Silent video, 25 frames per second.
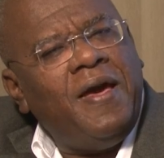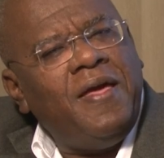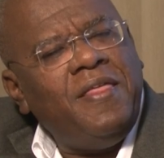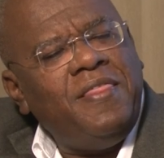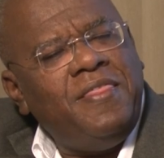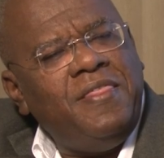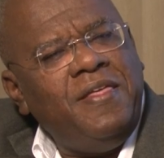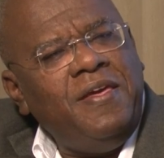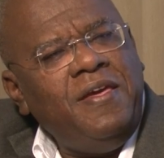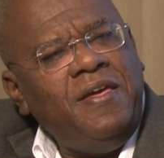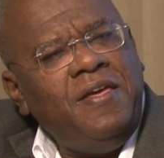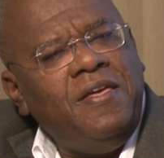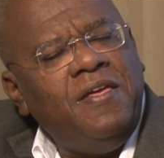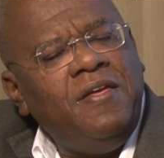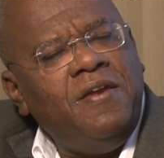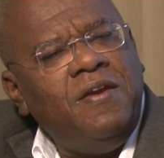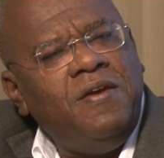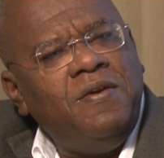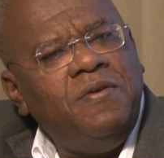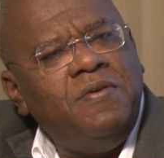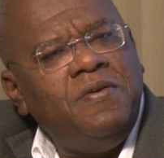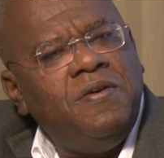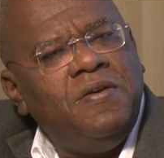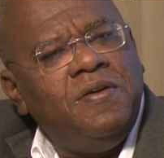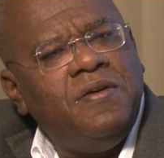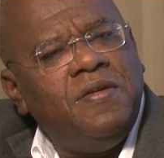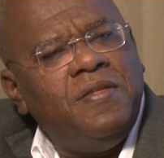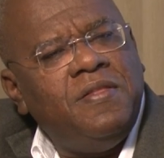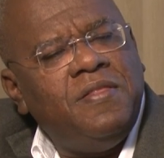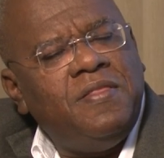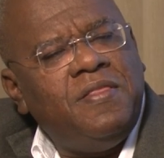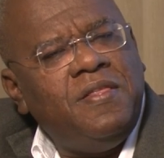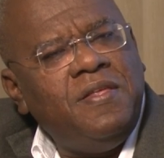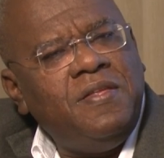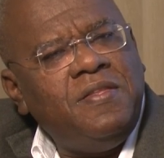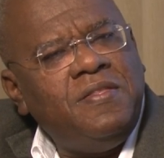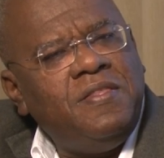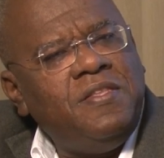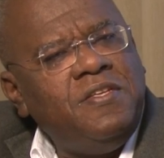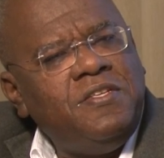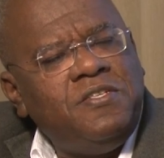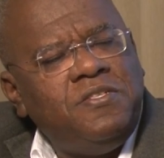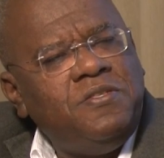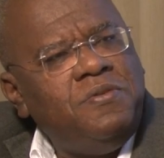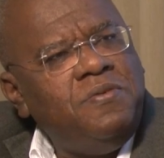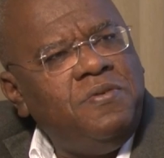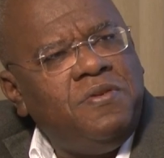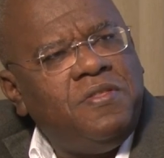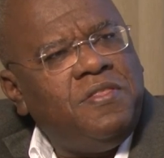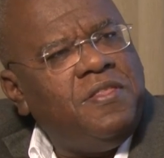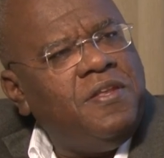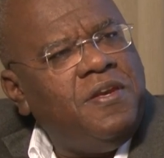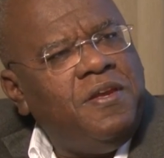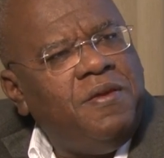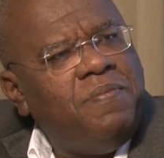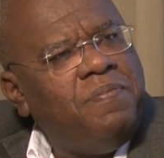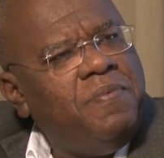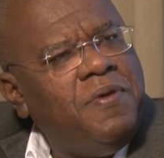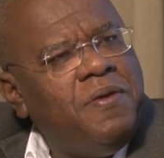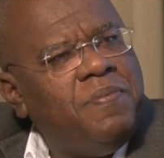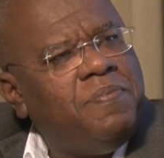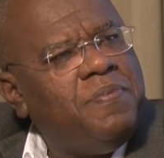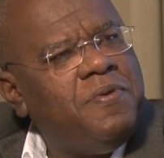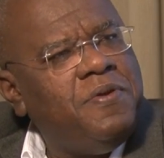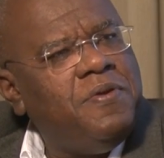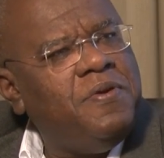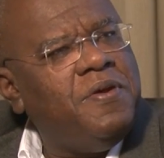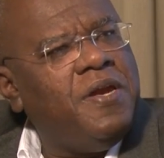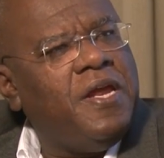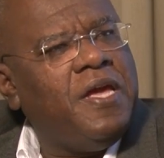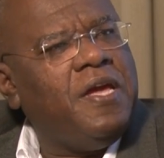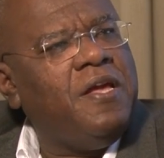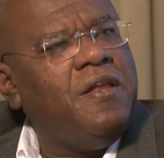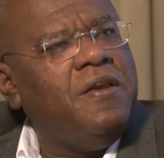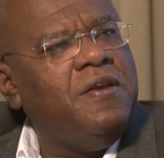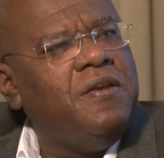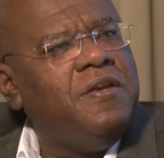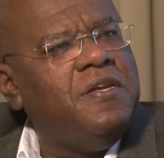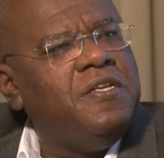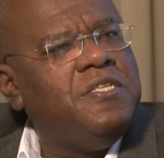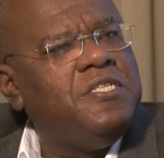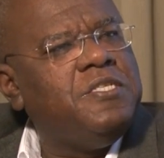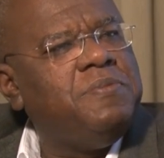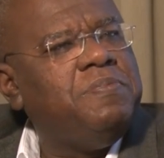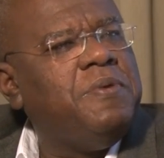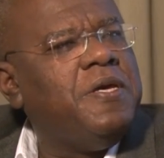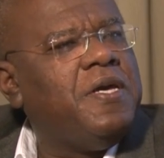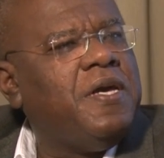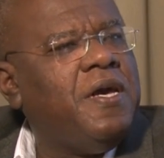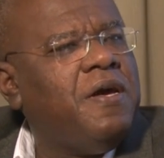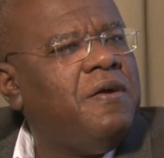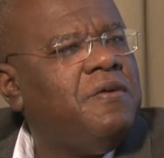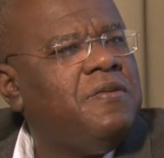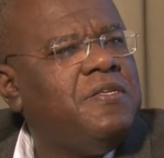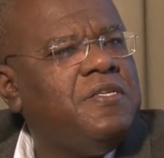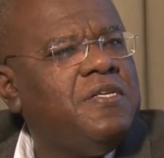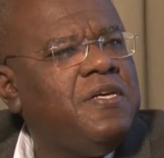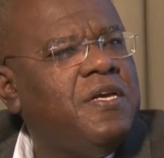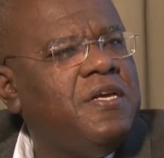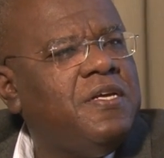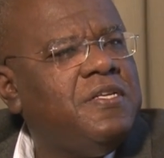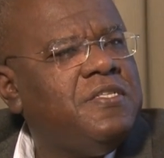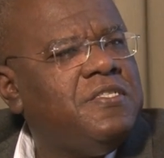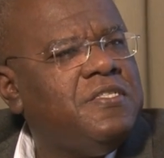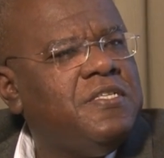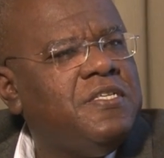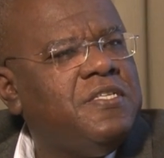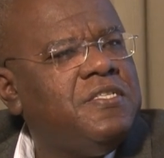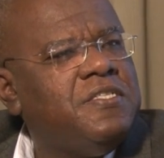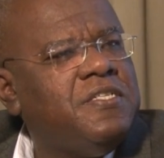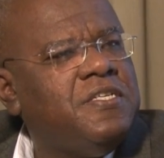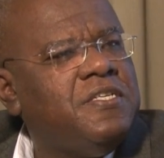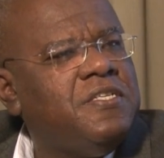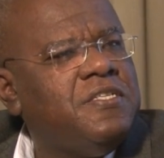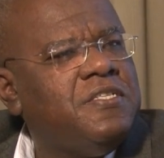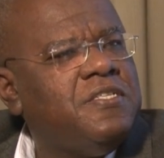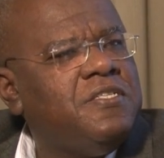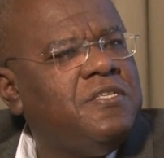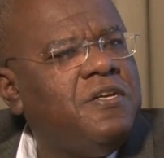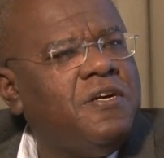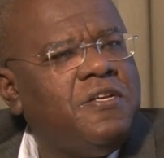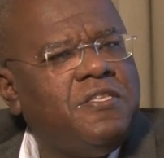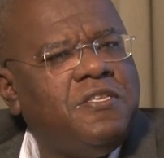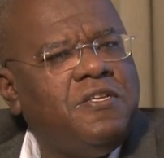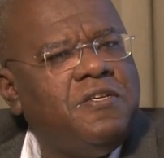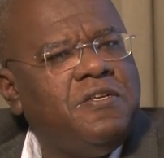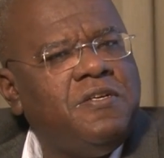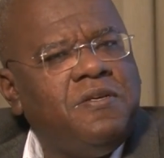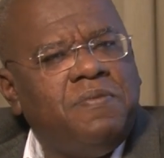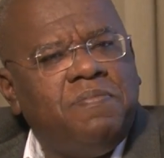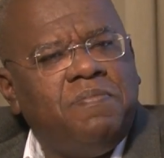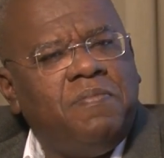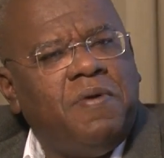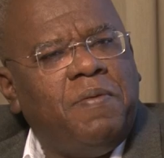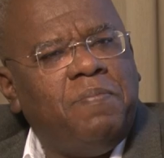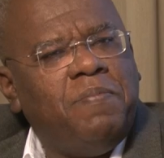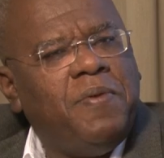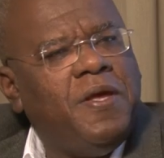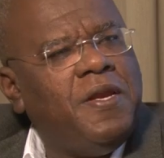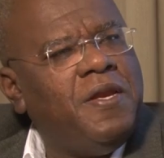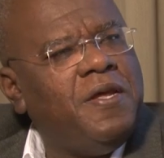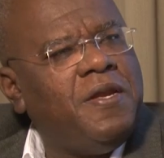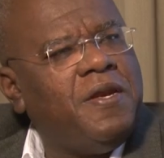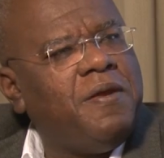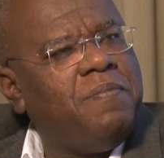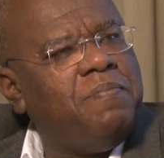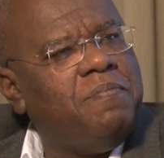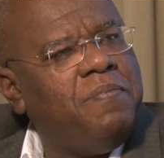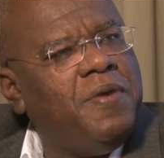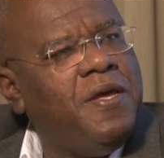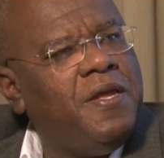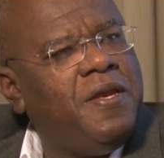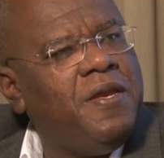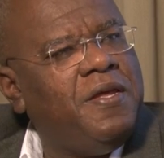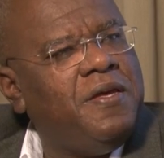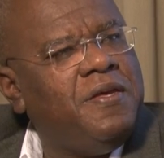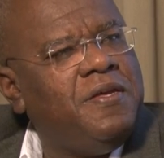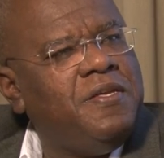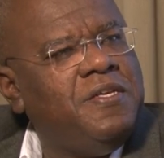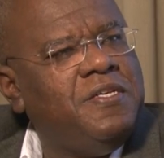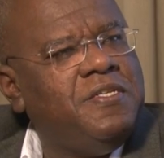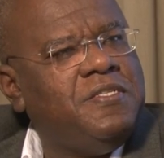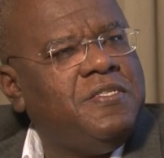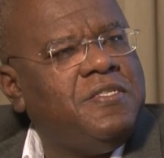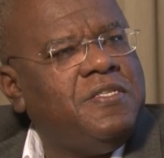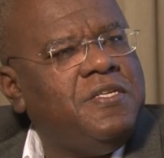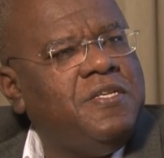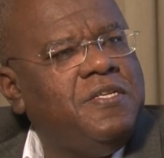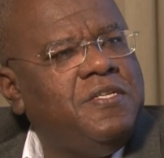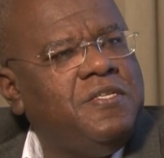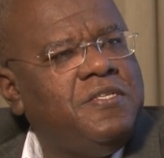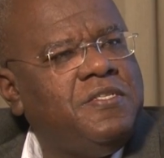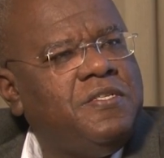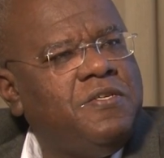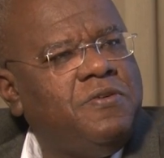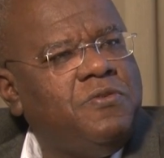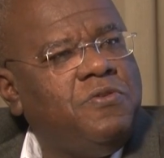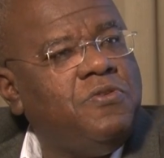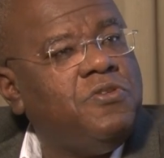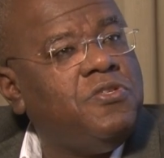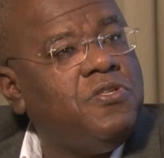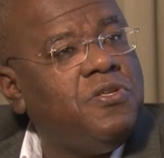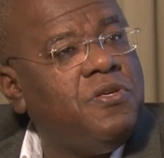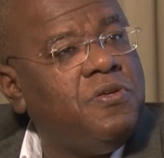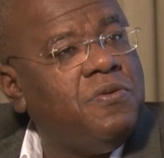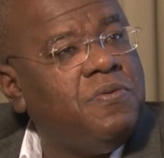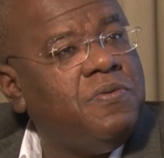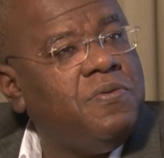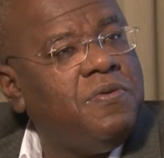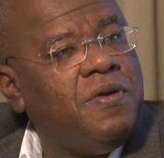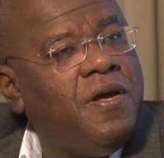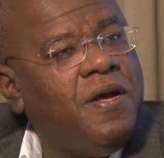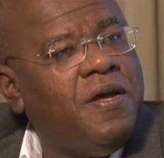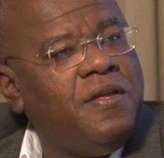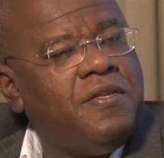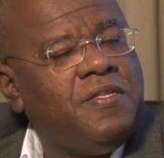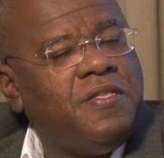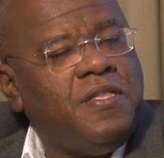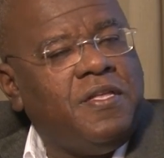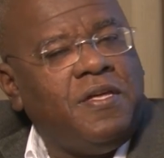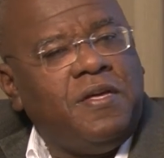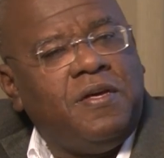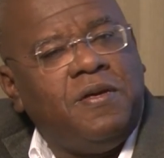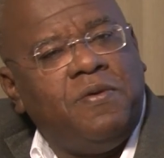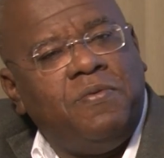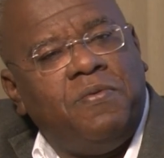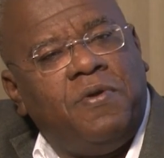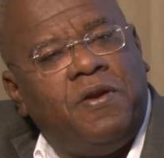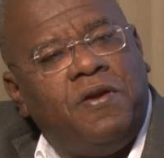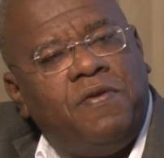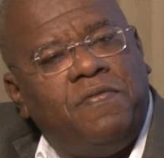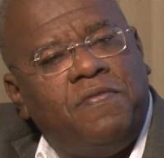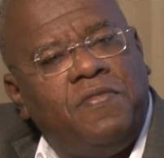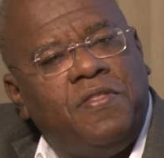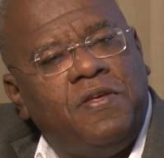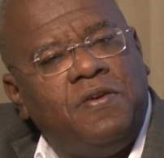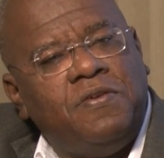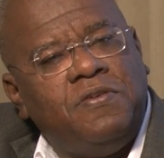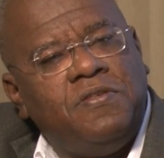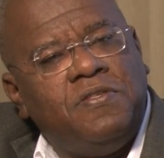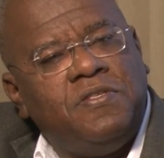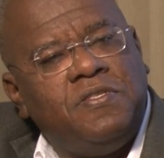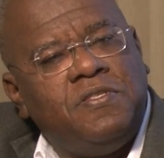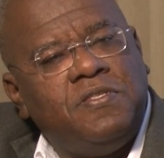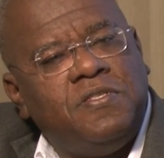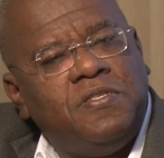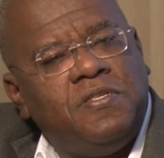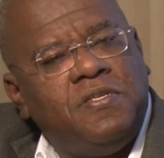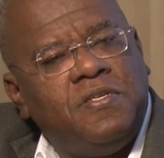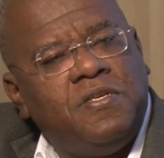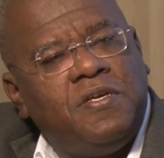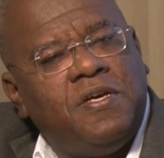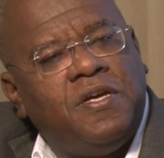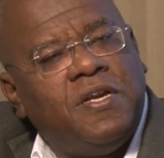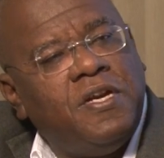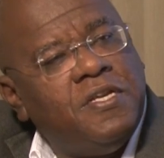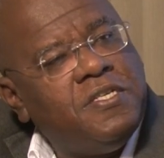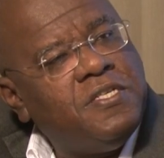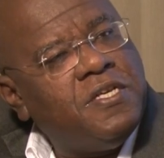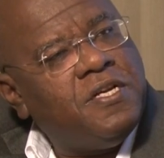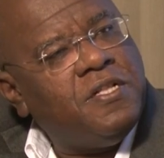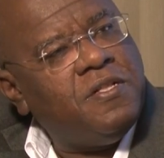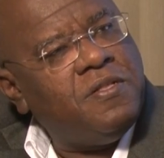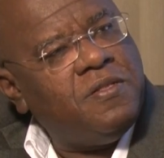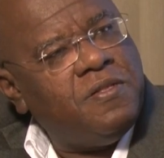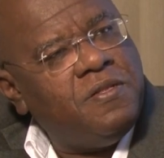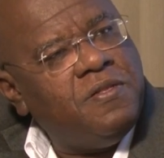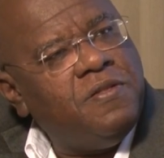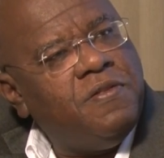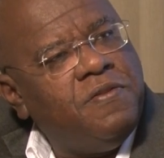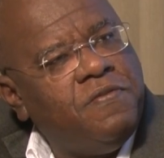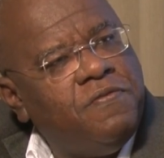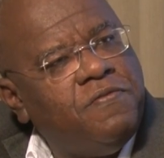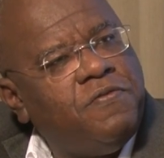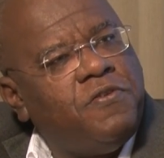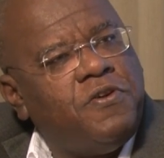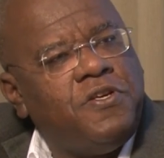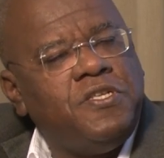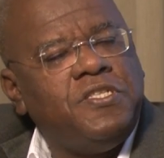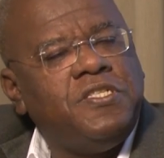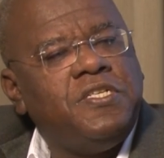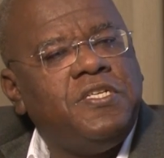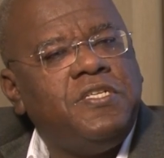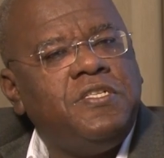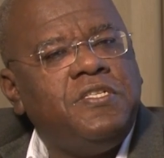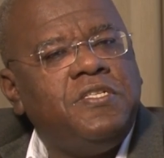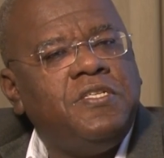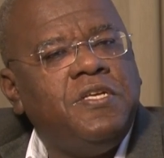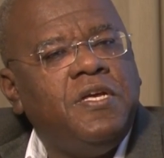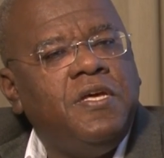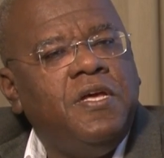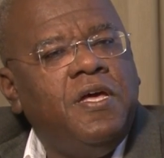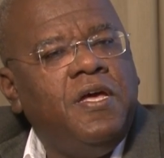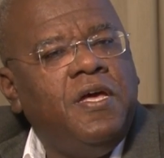I think, you know, there's two or three people who regularly speak out against these things. Dr. Mampela Rampela is also, I think, one of those critical voices